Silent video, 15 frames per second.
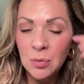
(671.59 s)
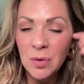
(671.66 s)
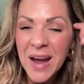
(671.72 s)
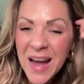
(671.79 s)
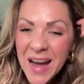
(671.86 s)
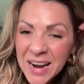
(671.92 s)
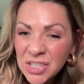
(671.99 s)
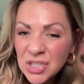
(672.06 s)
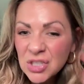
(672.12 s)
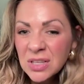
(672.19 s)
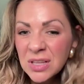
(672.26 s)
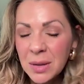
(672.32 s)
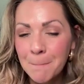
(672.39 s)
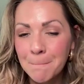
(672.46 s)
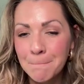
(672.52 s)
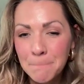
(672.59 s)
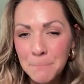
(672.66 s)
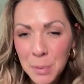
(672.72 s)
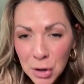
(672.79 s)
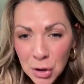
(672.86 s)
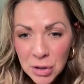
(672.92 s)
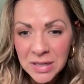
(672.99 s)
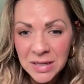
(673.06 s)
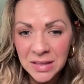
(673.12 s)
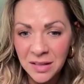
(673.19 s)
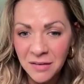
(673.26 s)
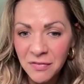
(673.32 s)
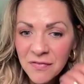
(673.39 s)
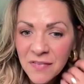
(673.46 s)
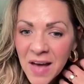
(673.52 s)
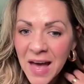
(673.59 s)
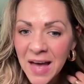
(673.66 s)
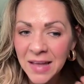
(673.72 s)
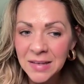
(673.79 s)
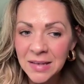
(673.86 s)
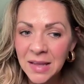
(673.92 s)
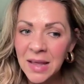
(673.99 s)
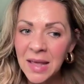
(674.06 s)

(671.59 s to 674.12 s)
We're actually burning the fat